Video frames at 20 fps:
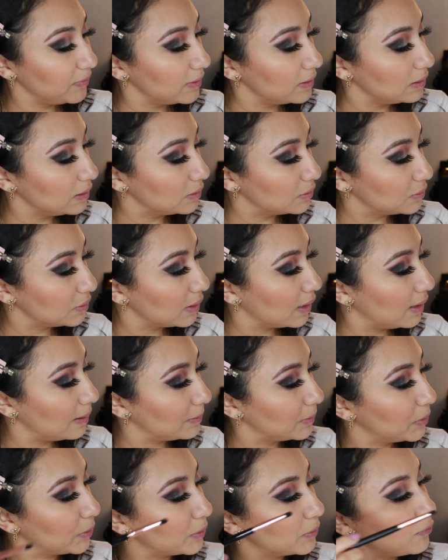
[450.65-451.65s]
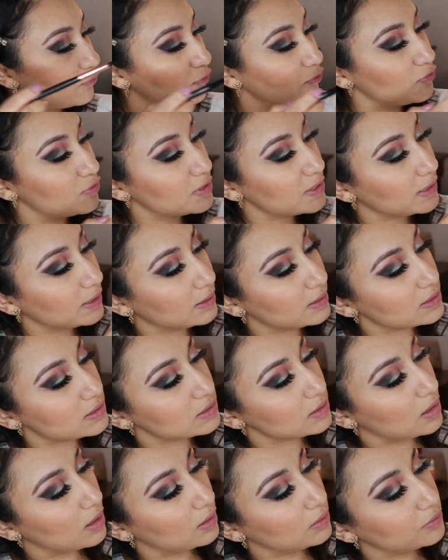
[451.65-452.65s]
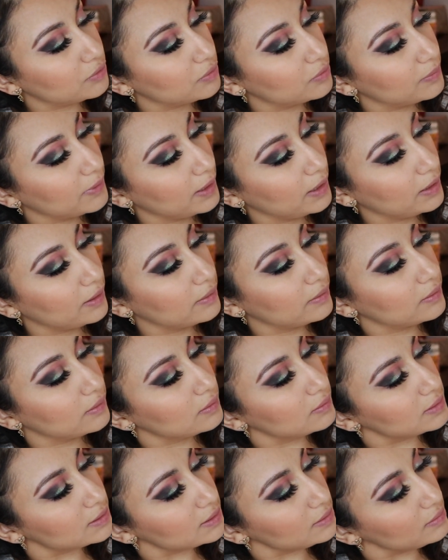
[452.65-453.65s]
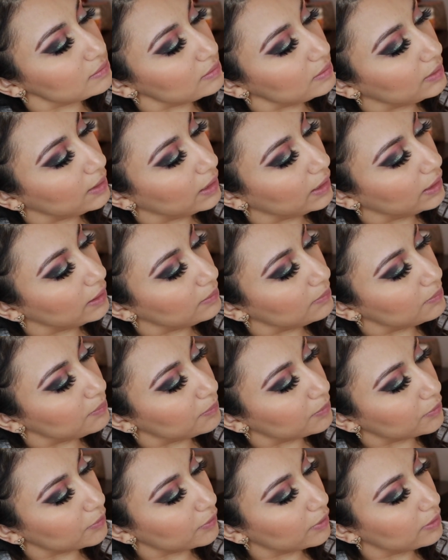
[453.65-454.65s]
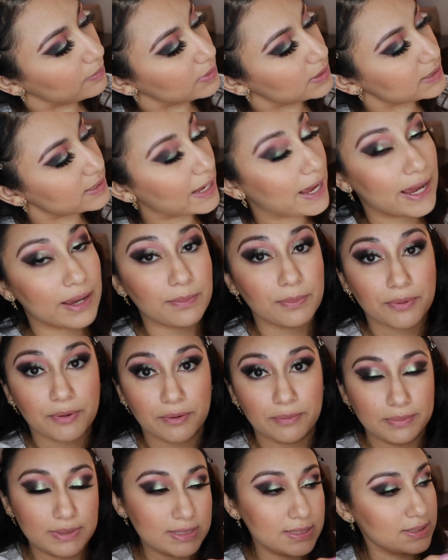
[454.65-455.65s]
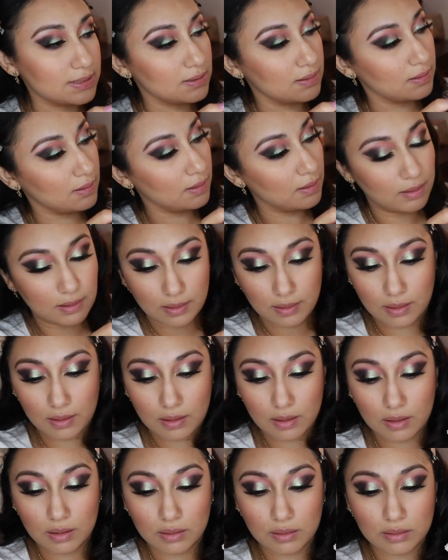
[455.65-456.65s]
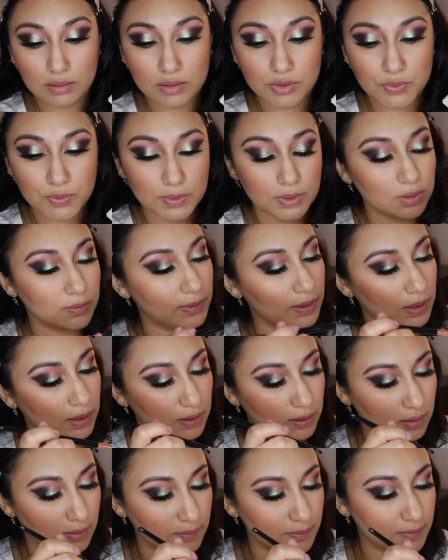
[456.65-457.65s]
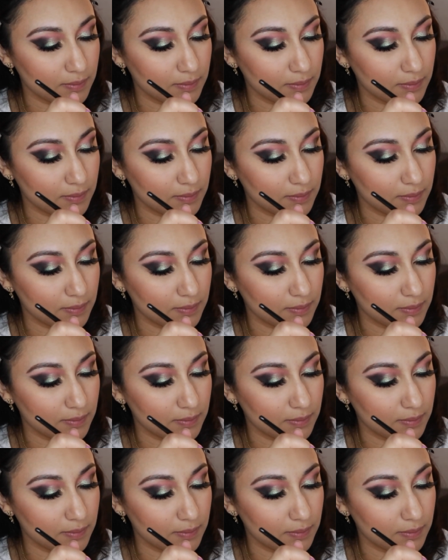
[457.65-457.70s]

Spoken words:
the look, I'm going to take this color over here named Promise. I Promise. This one over here.